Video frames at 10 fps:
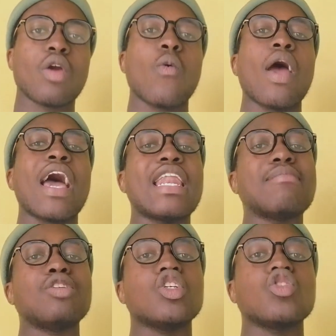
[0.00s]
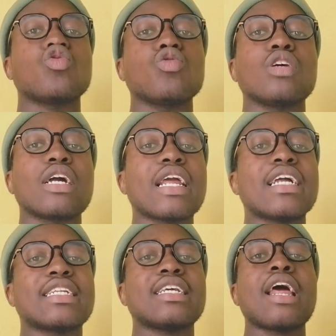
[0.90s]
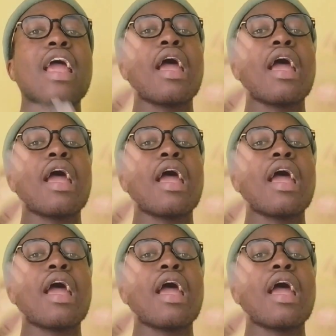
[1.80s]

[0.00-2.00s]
where it enables you to create